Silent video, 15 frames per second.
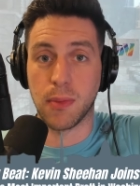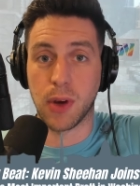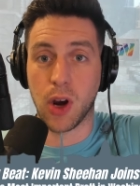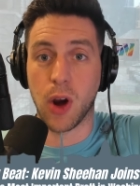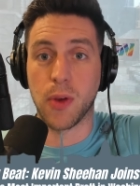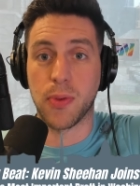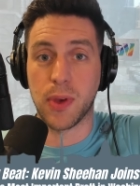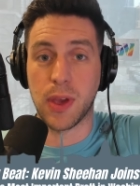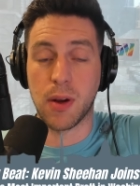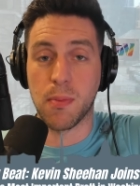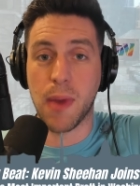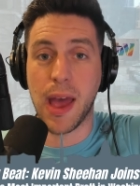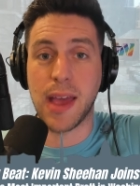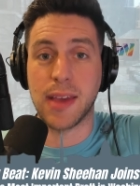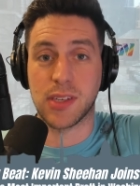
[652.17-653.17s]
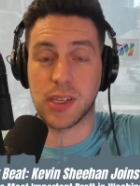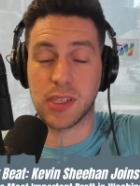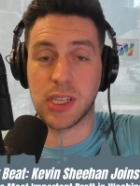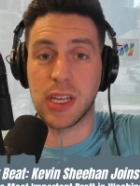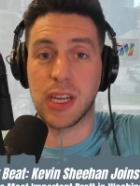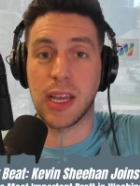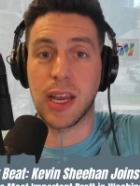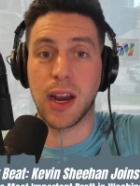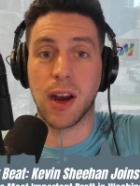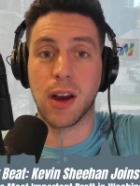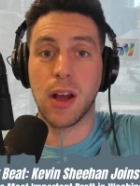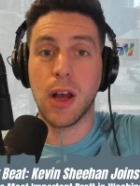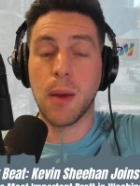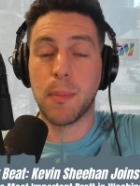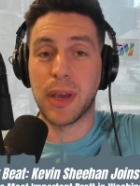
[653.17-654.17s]
McCarthy, or May succeeding
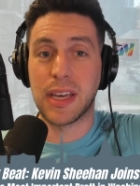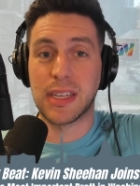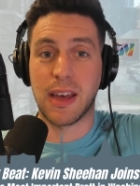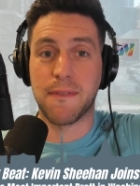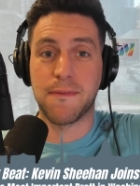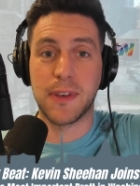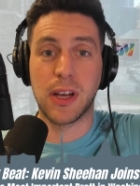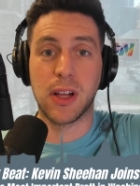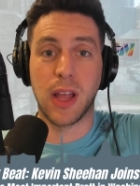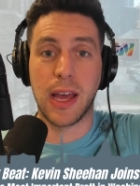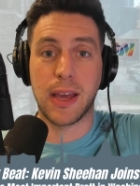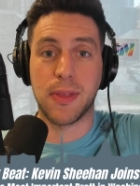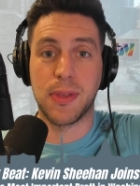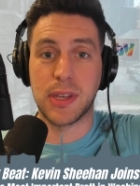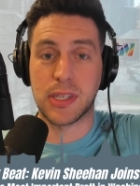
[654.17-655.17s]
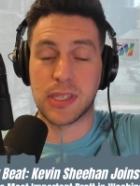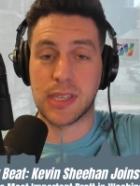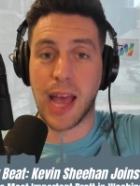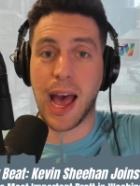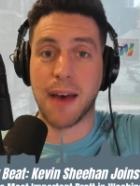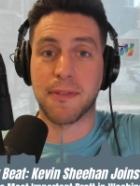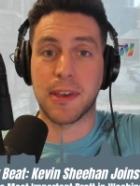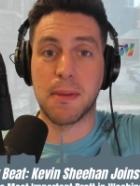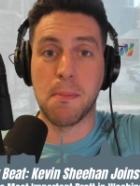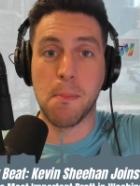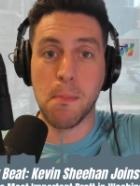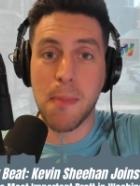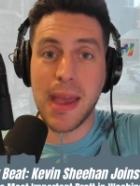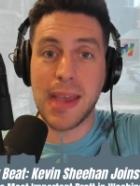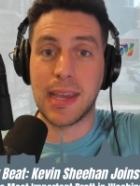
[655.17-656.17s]
here because I feel like this staff
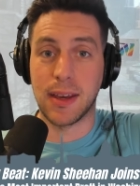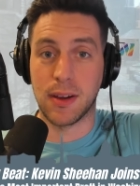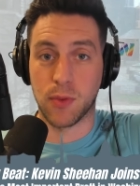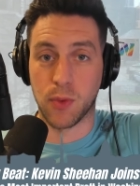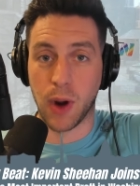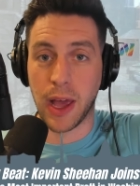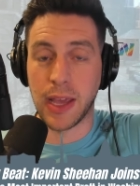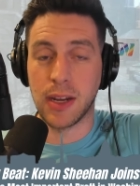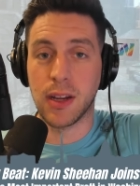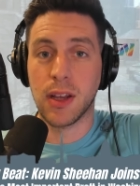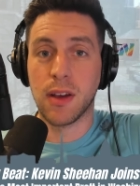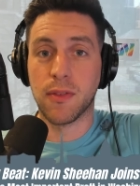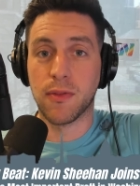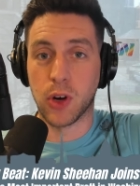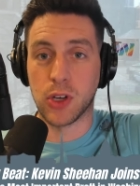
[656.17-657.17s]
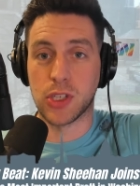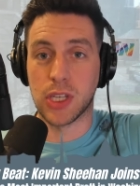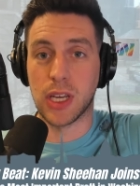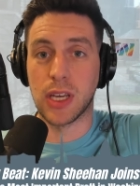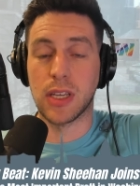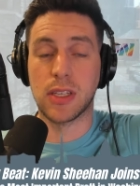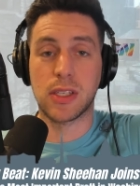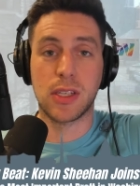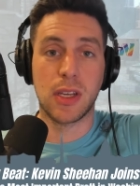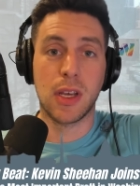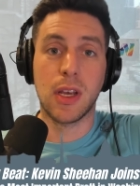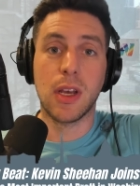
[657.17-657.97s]
can make it right versus